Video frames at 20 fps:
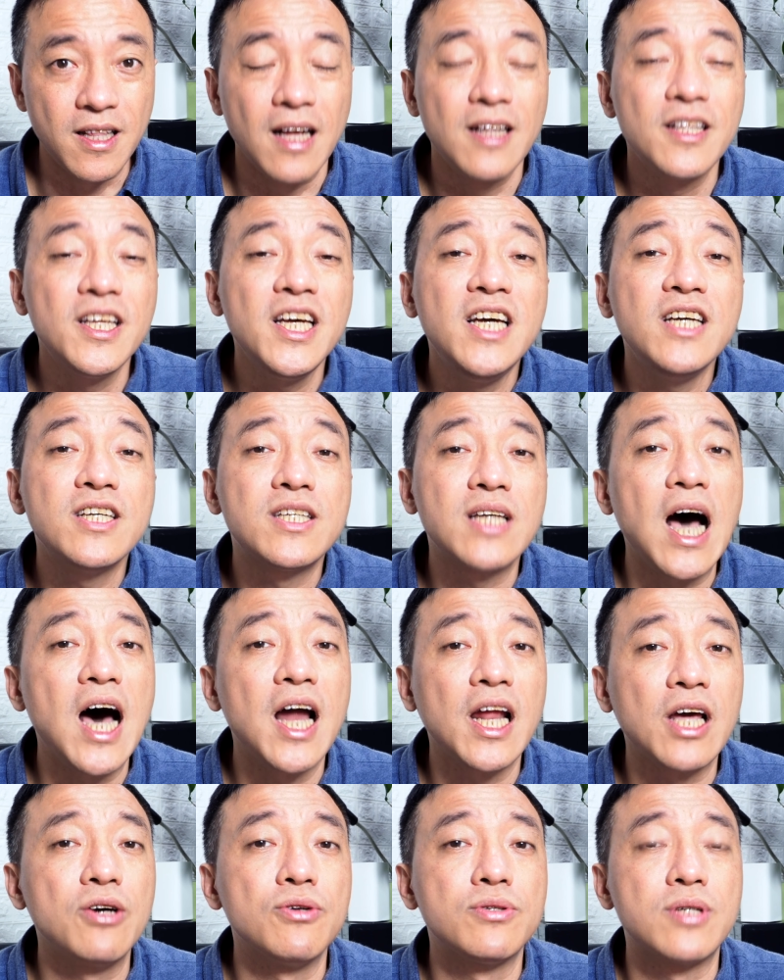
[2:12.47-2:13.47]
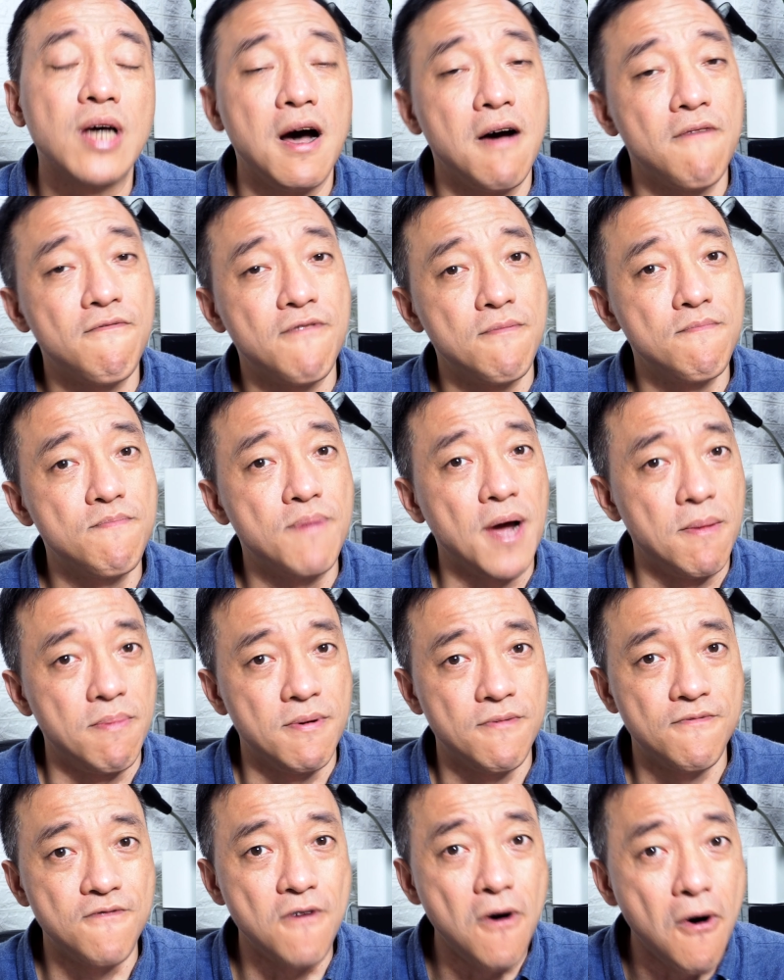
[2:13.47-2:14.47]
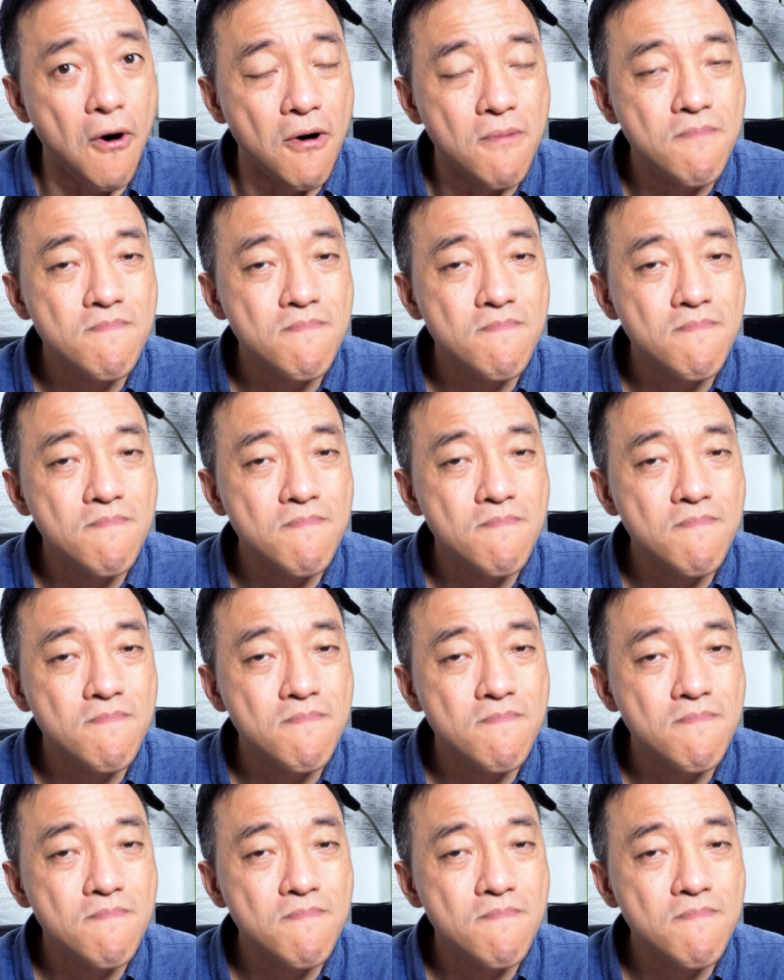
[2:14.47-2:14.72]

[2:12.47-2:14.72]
These articles are from paper 4.